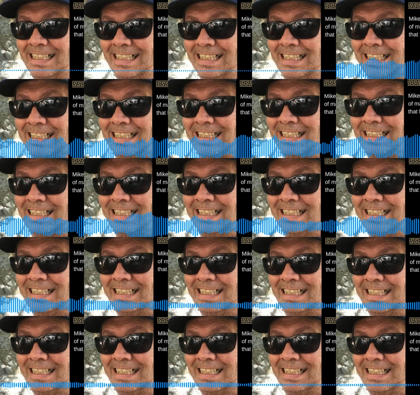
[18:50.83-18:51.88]

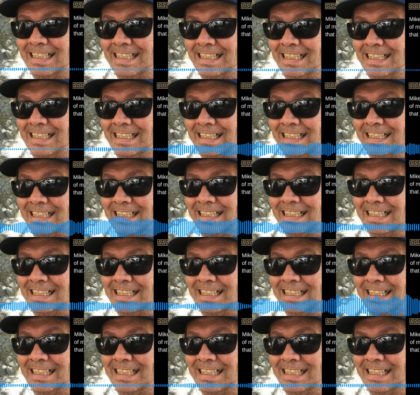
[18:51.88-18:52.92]
and within the
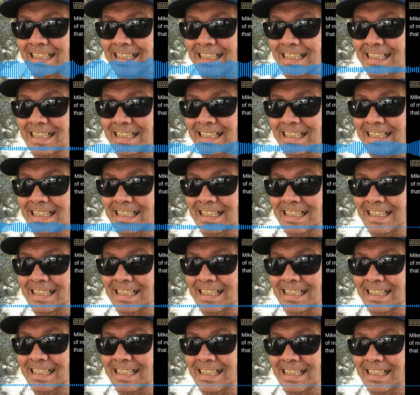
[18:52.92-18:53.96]
next 12
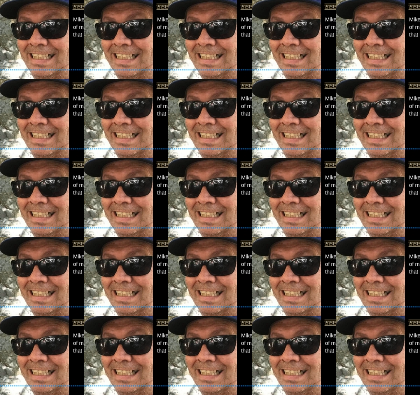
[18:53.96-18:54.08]
weeks,